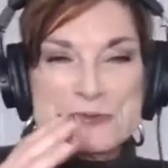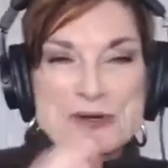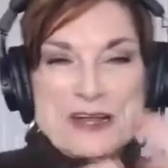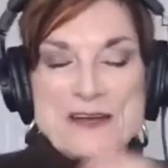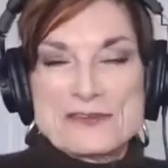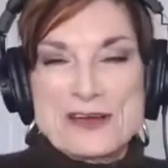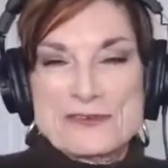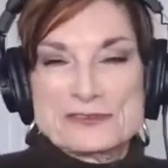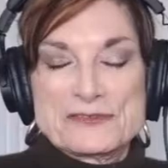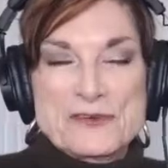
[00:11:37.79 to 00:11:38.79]
or whatever
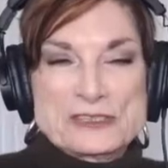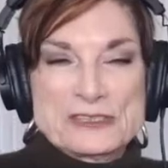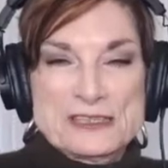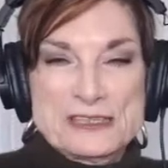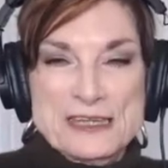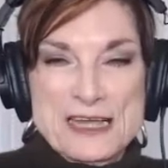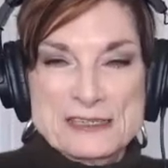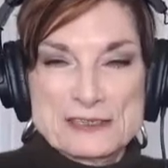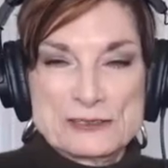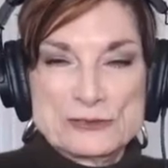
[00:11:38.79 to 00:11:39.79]
of diversity and
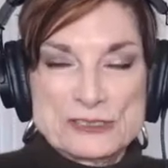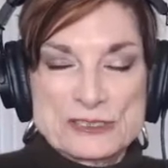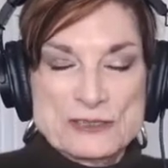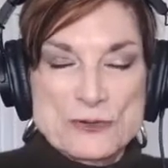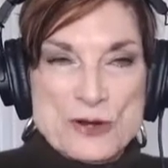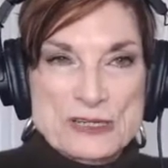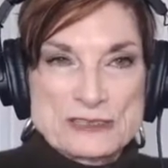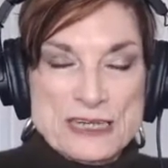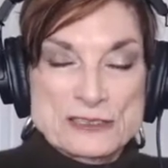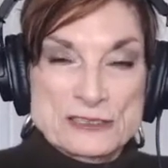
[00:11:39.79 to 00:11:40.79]
inclusion in
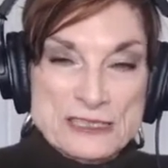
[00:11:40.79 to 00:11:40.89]
organizations.